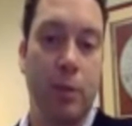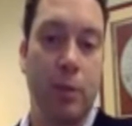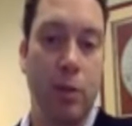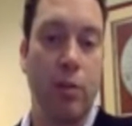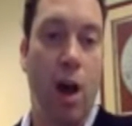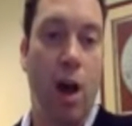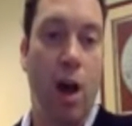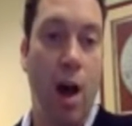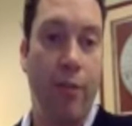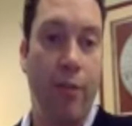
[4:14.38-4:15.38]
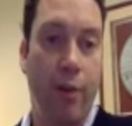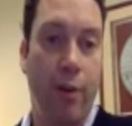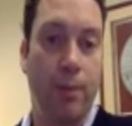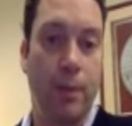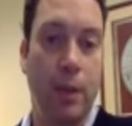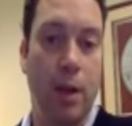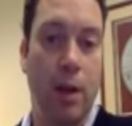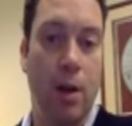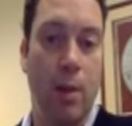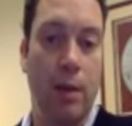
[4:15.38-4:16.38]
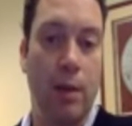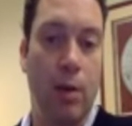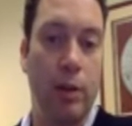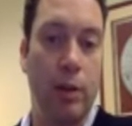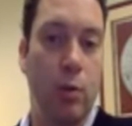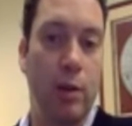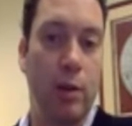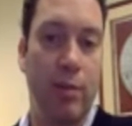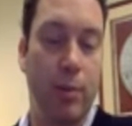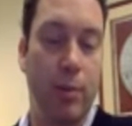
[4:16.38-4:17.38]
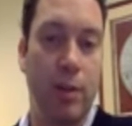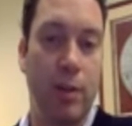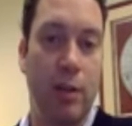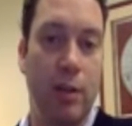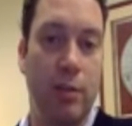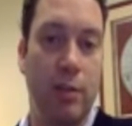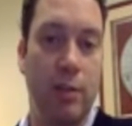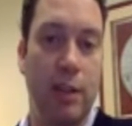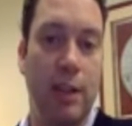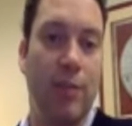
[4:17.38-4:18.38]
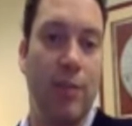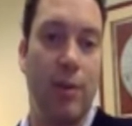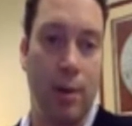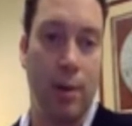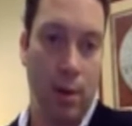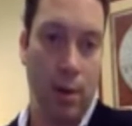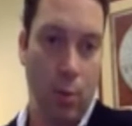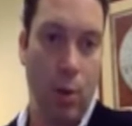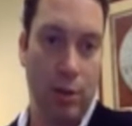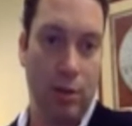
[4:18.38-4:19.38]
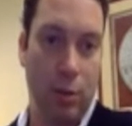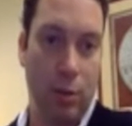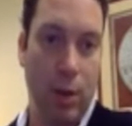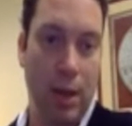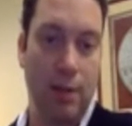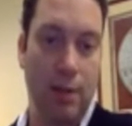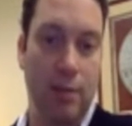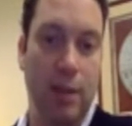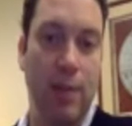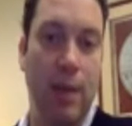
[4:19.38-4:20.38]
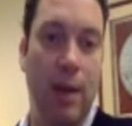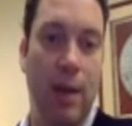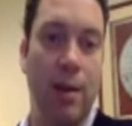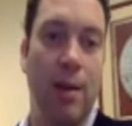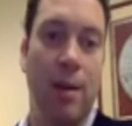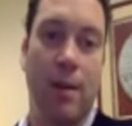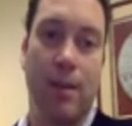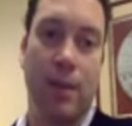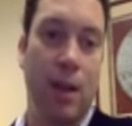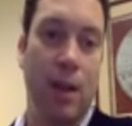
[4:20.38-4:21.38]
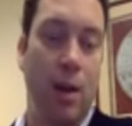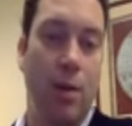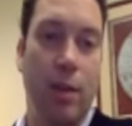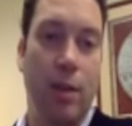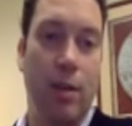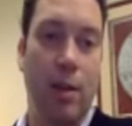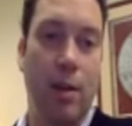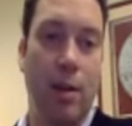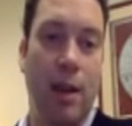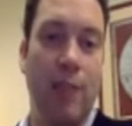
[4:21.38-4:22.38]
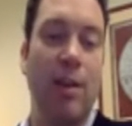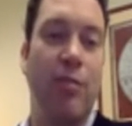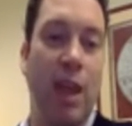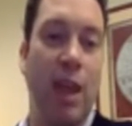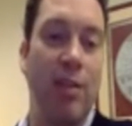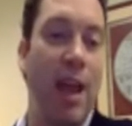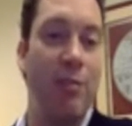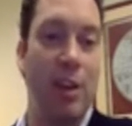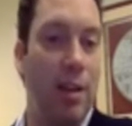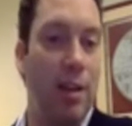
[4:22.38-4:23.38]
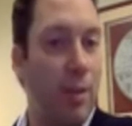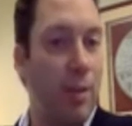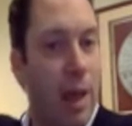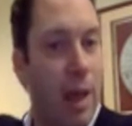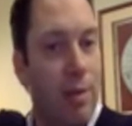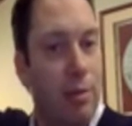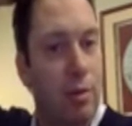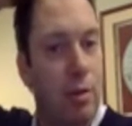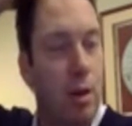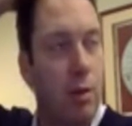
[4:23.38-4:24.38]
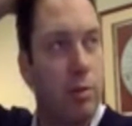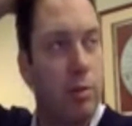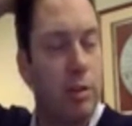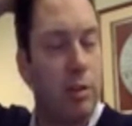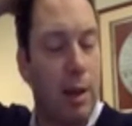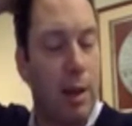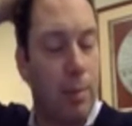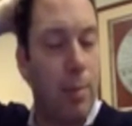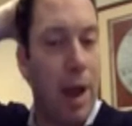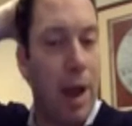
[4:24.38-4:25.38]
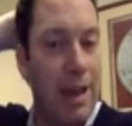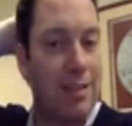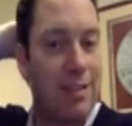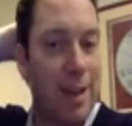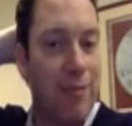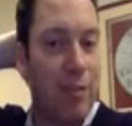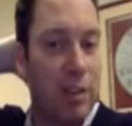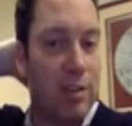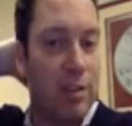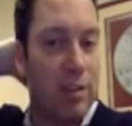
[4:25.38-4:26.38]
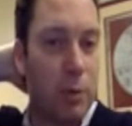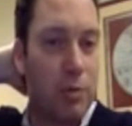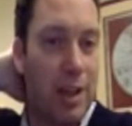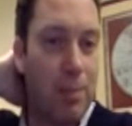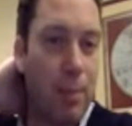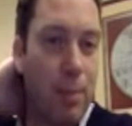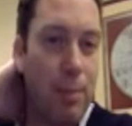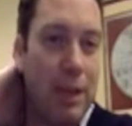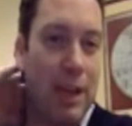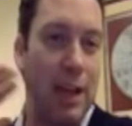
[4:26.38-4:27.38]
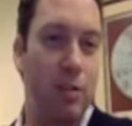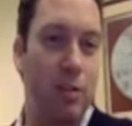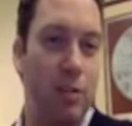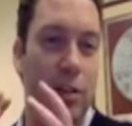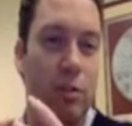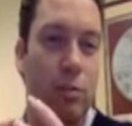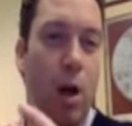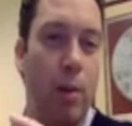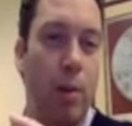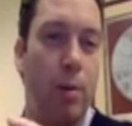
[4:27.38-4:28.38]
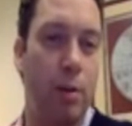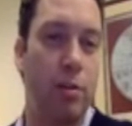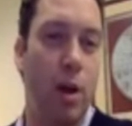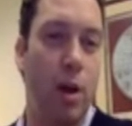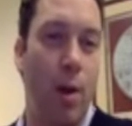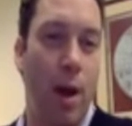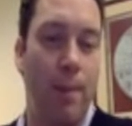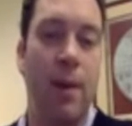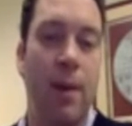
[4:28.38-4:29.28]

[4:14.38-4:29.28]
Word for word: took the offer, you know, I mean, only twenty-seven percent at U C S D even went to the wait list. And then, you know, the, even if they, they have to, and then that other, was it U C Santa Barbara, had to accept fifty-six percent probably to get just a small number to show up.